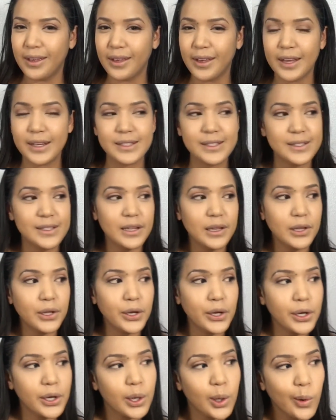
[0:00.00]
It doesn't
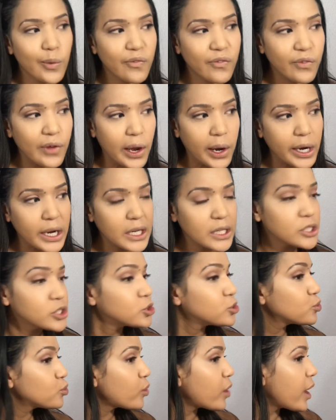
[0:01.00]
look very
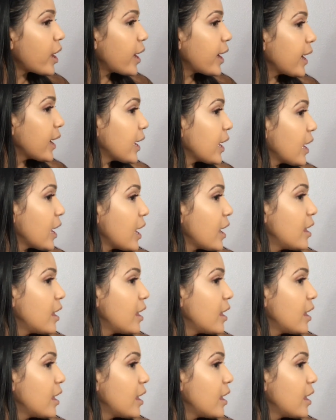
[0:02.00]
dry